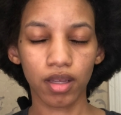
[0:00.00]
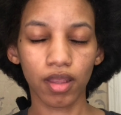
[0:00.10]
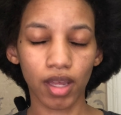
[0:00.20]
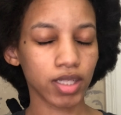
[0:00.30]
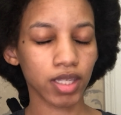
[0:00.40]

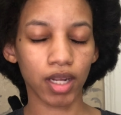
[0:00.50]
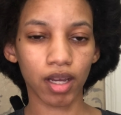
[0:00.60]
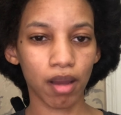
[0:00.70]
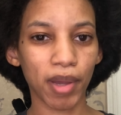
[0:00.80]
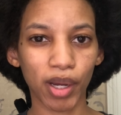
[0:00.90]
that it's gonna
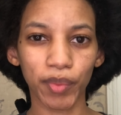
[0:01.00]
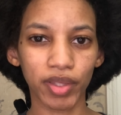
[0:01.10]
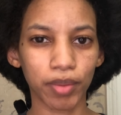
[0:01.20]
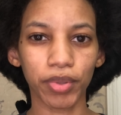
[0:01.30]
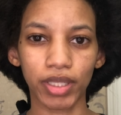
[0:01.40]
come out
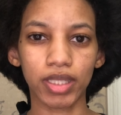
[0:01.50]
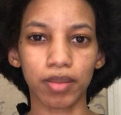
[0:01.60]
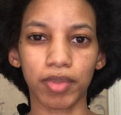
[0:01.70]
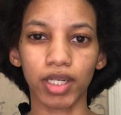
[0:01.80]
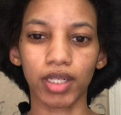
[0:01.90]
really pretty
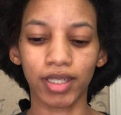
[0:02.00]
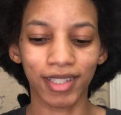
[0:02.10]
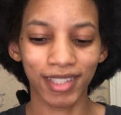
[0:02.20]
tomorrow.